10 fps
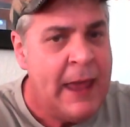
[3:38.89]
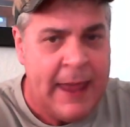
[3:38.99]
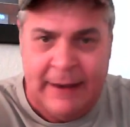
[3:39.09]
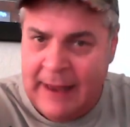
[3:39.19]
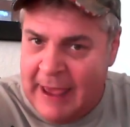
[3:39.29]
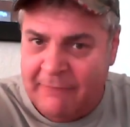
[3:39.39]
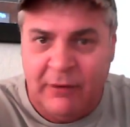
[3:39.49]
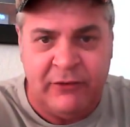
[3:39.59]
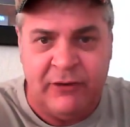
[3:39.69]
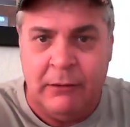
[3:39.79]
And
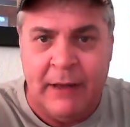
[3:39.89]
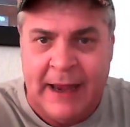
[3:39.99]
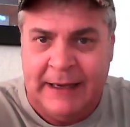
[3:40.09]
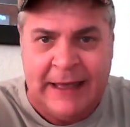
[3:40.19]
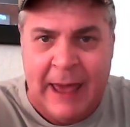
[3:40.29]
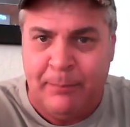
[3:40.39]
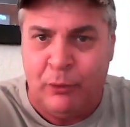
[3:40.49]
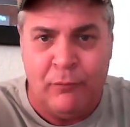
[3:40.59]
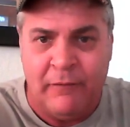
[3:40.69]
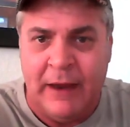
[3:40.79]
every single handicapper
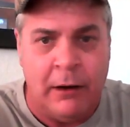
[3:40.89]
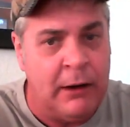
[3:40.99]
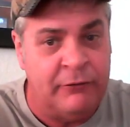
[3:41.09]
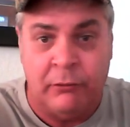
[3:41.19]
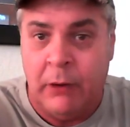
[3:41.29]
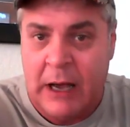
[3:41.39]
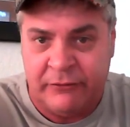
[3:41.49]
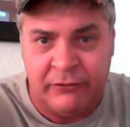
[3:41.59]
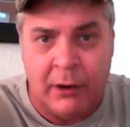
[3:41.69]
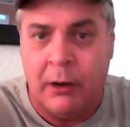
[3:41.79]
over there is a rock
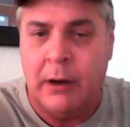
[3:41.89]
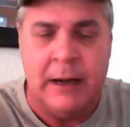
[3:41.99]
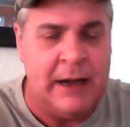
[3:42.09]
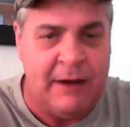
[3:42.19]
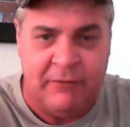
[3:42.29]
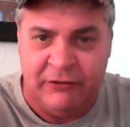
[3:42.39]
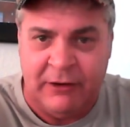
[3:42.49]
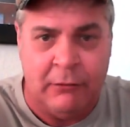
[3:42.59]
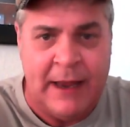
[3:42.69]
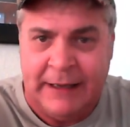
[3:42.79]
star, and every
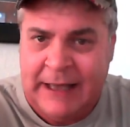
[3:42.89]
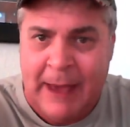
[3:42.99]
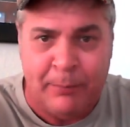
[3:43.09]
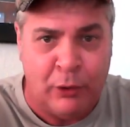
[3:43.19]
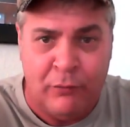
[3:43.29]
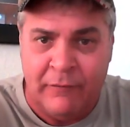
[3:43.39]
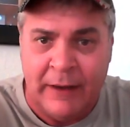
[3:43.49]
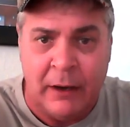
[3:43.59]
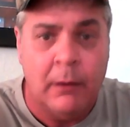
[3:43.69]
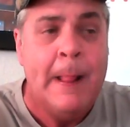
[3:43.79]
single handicapper over
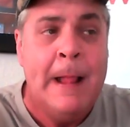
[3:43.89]
there